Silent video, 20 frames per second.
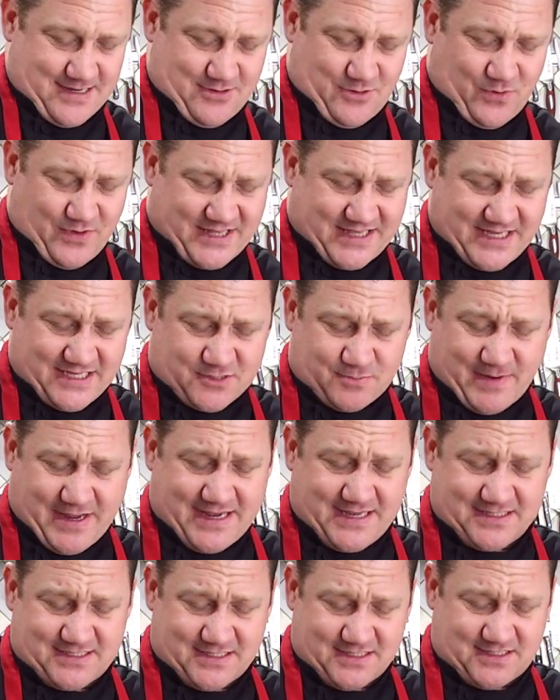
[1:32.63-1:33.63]
With this
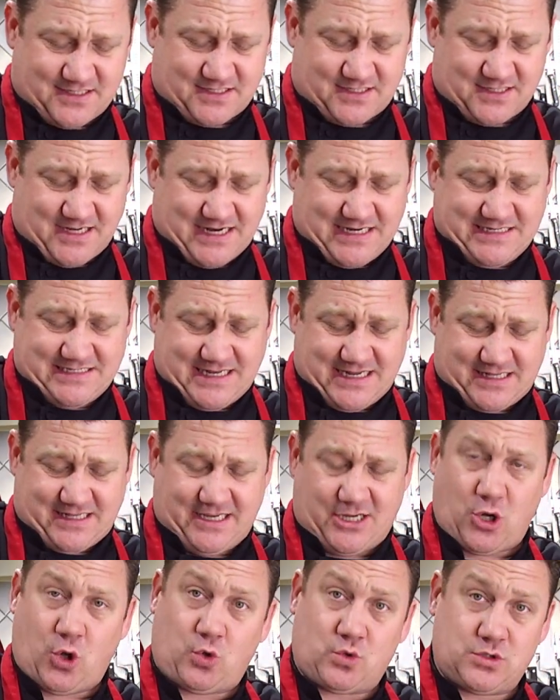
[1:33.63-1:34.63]
bacon, since it's not
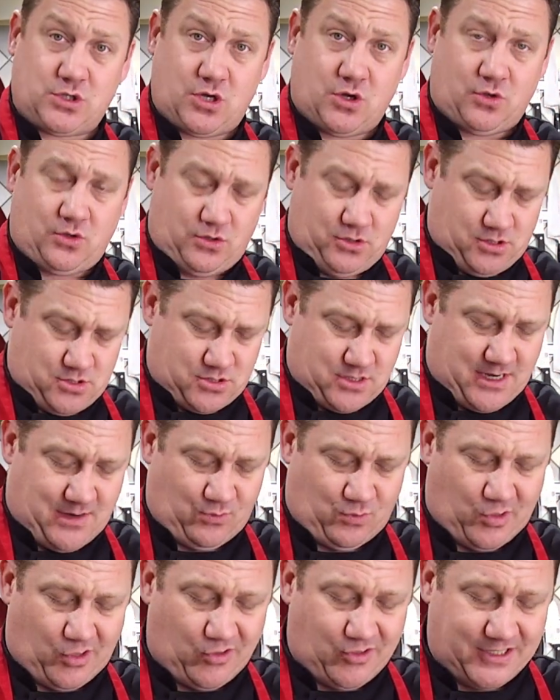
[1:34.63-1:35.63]
exactly cold,
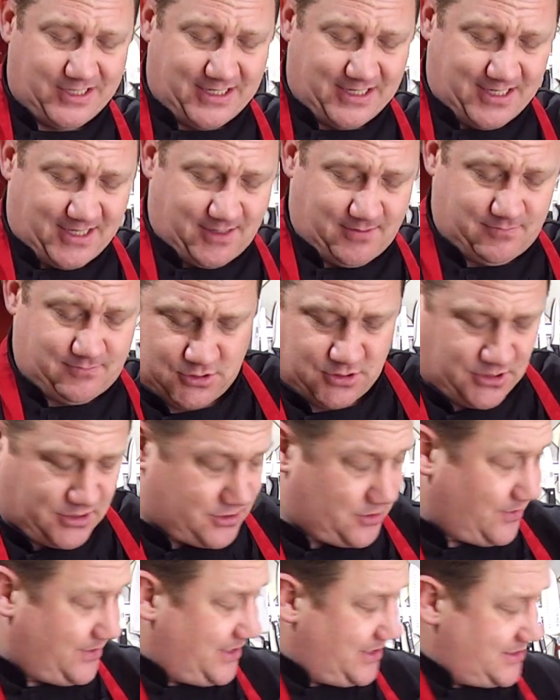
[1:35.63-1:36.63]
I'm rolling it up so it